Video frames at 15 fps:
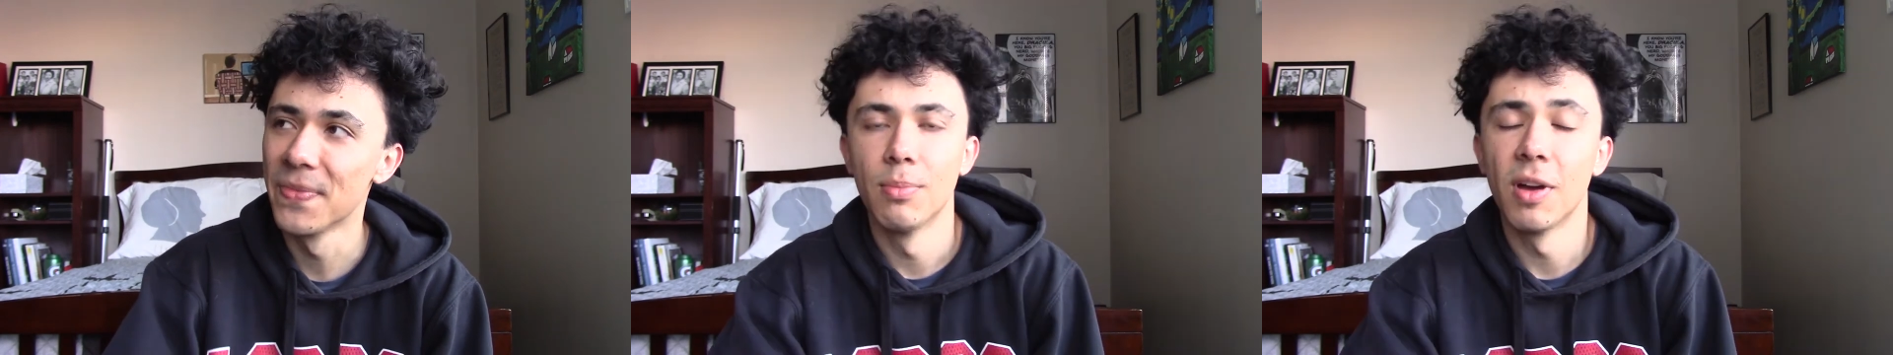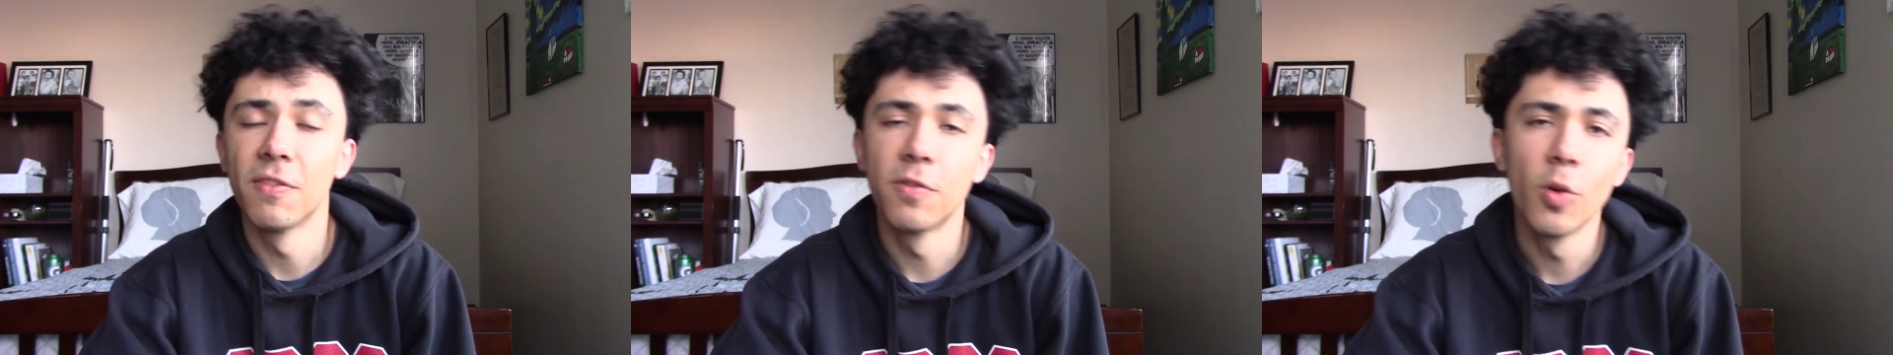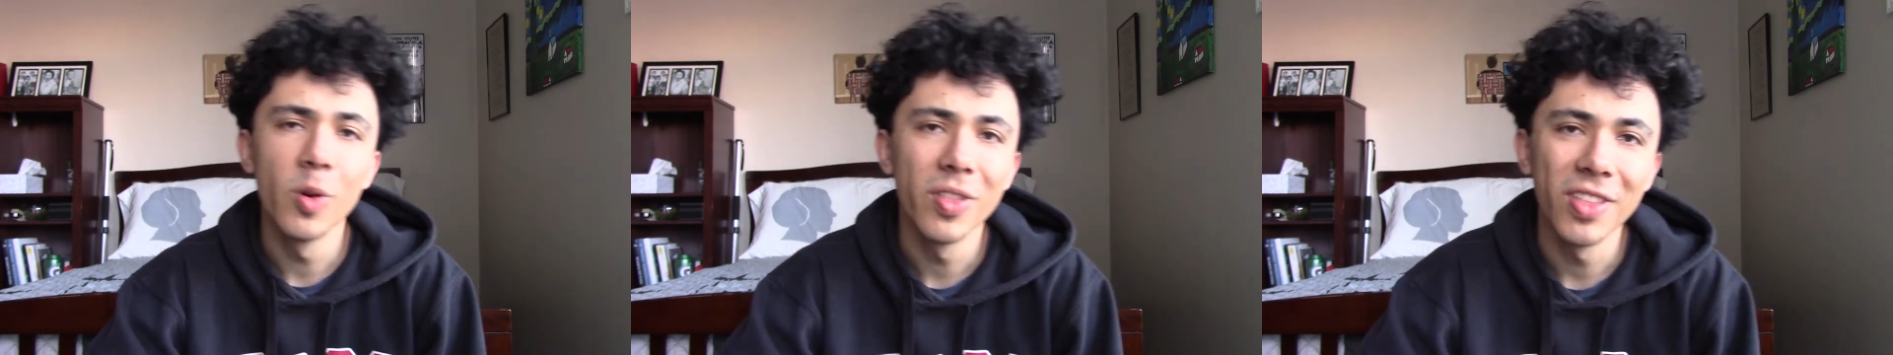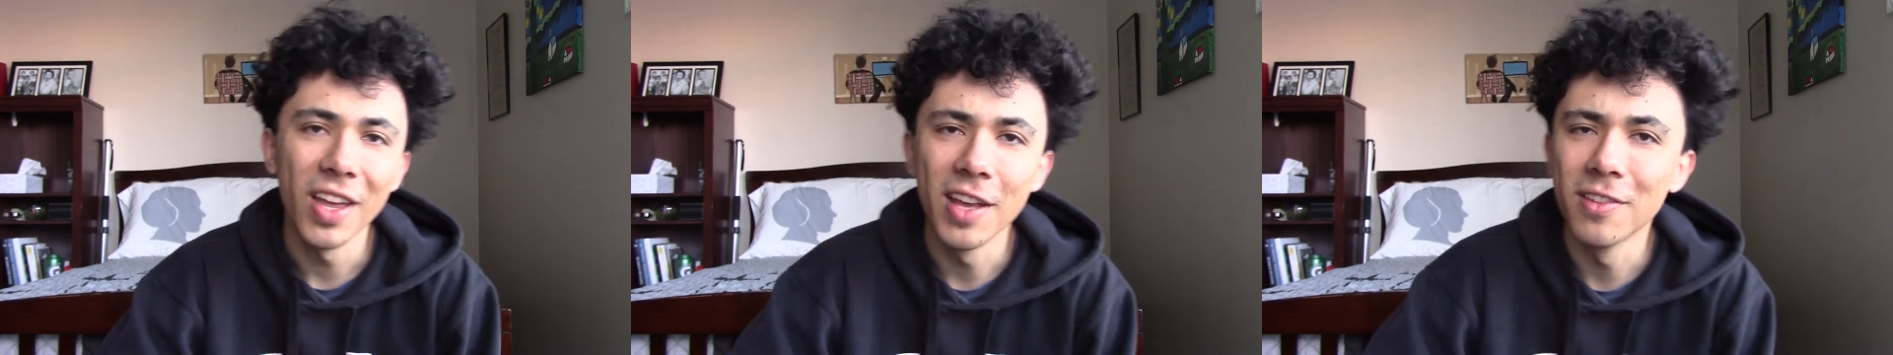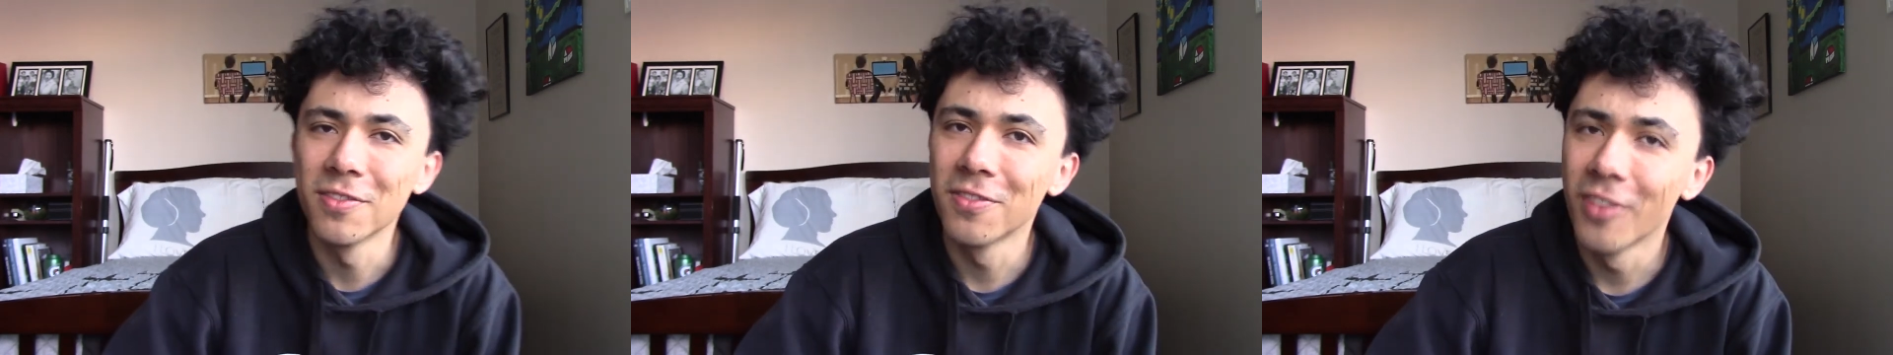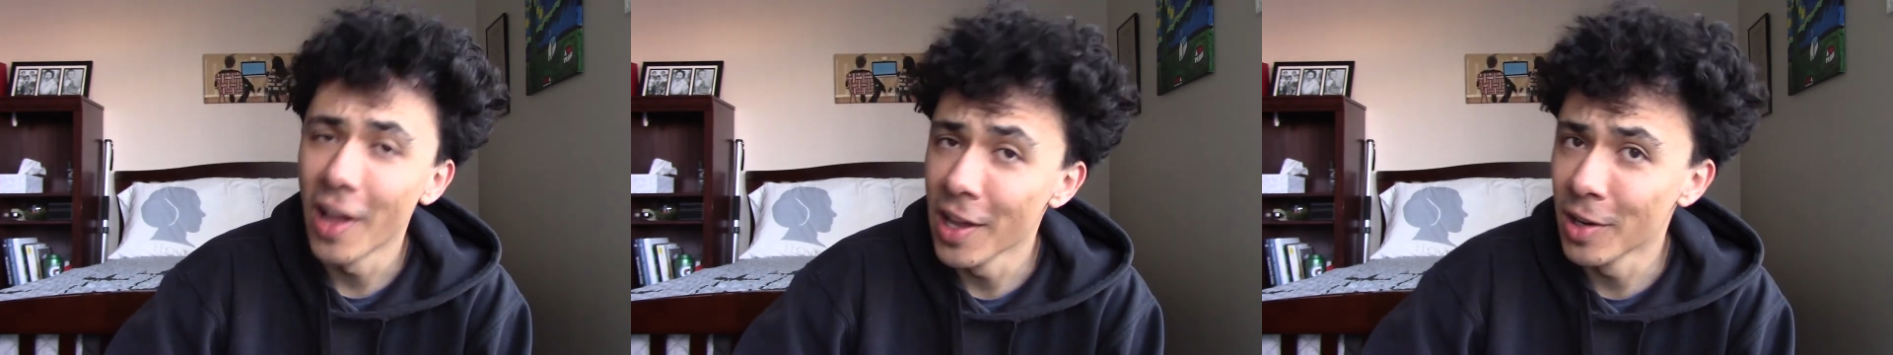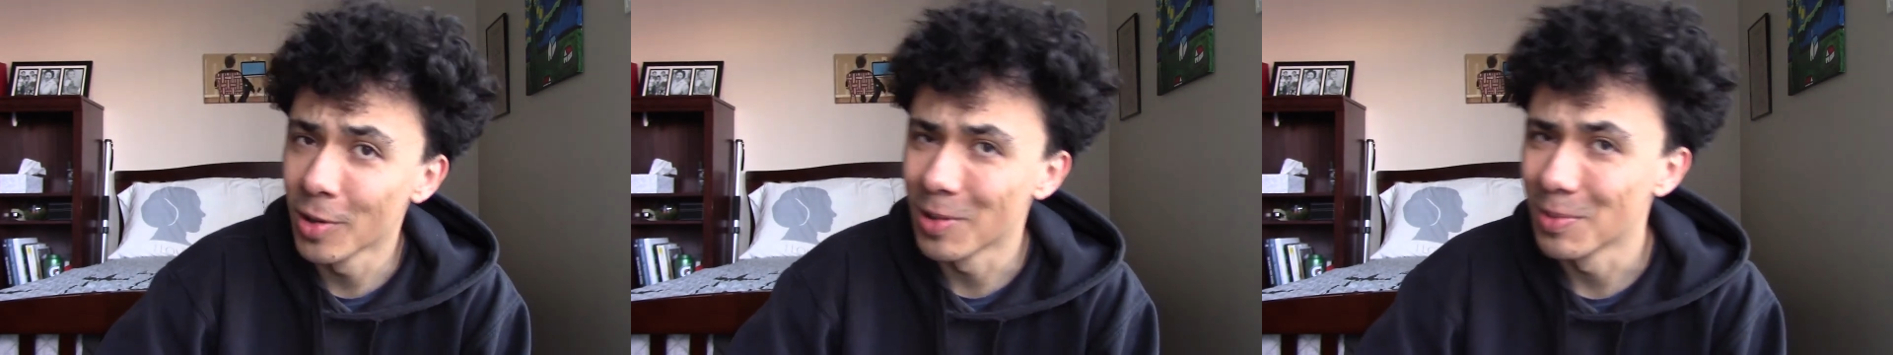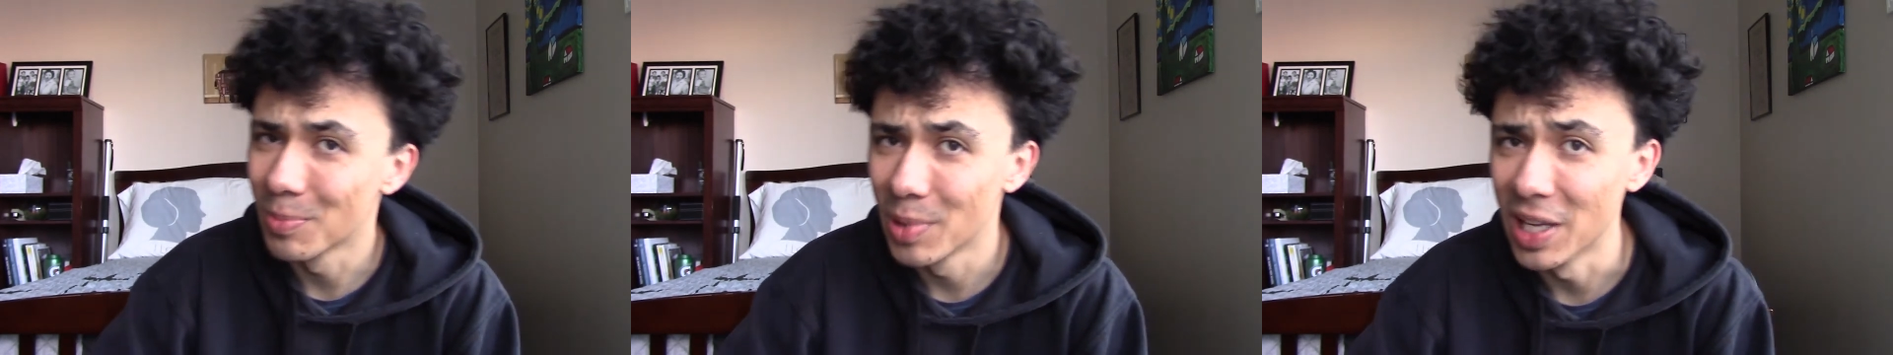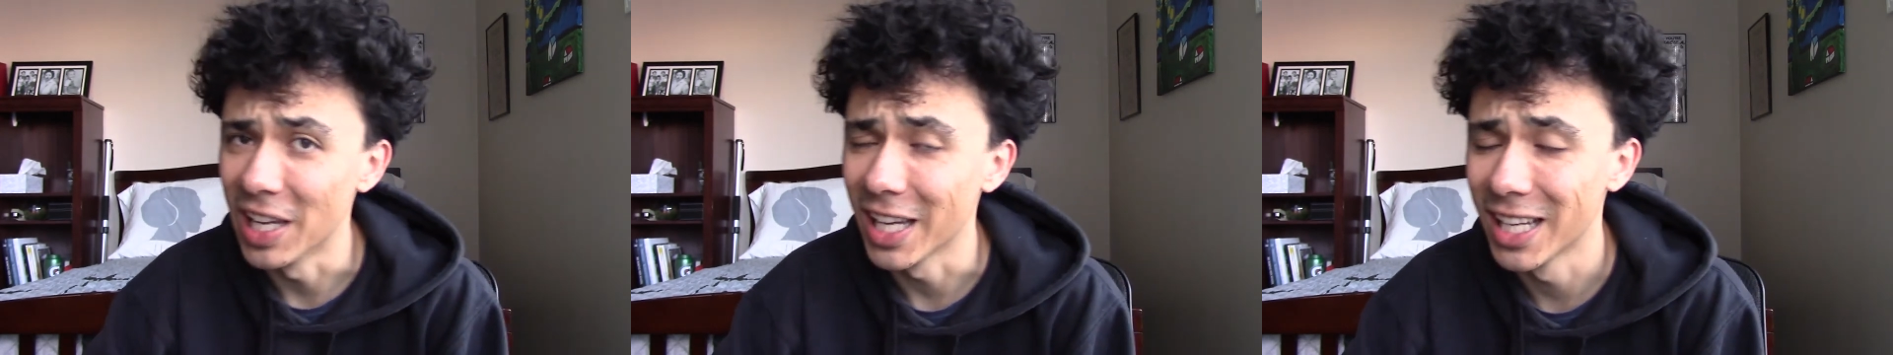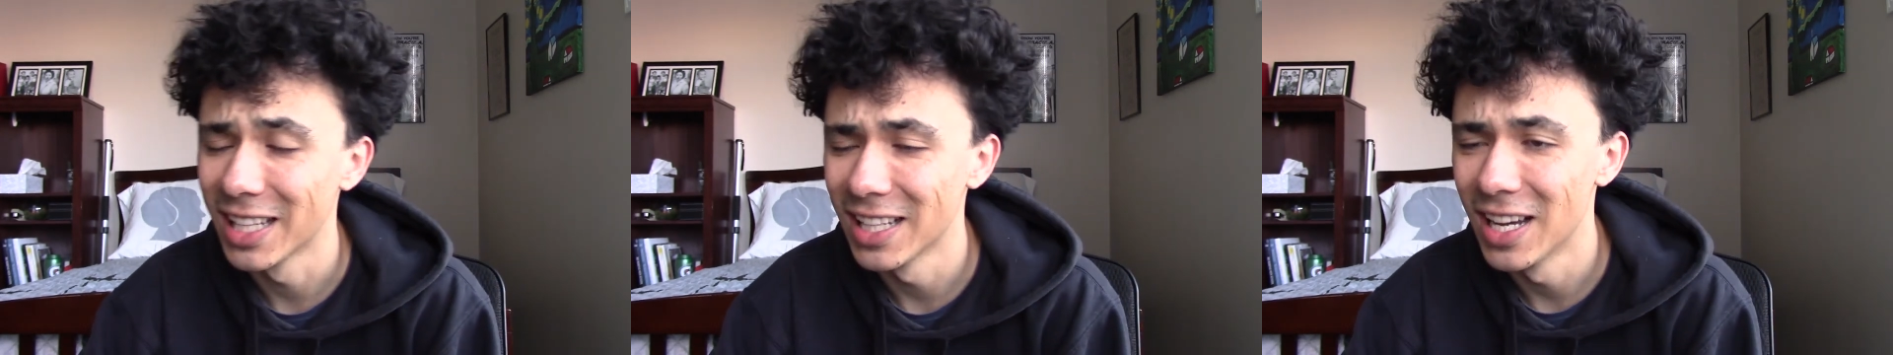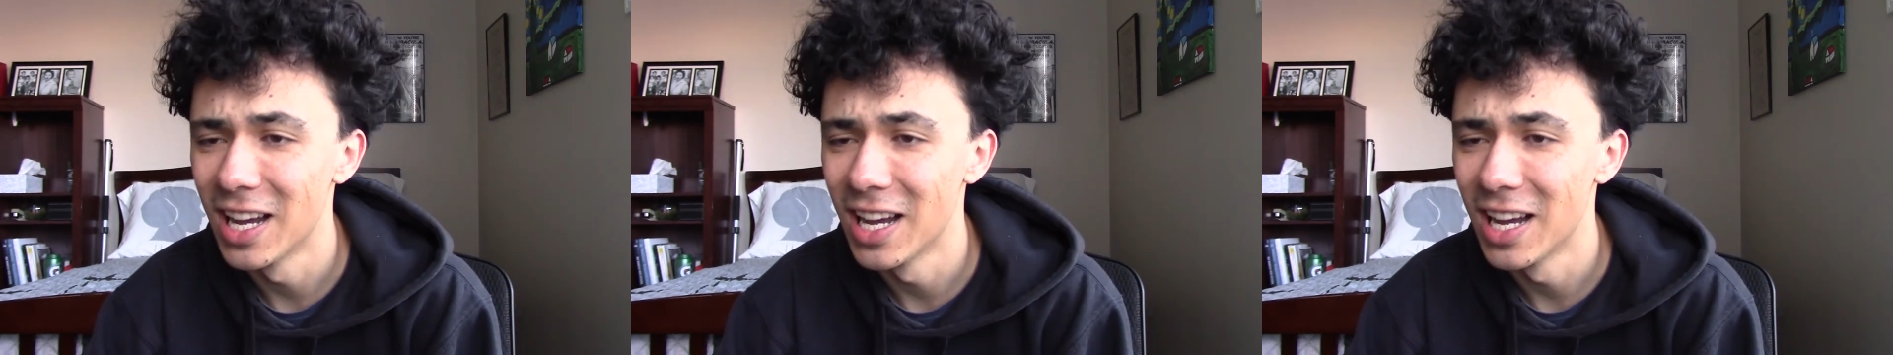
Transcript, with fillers: My fourth and final pick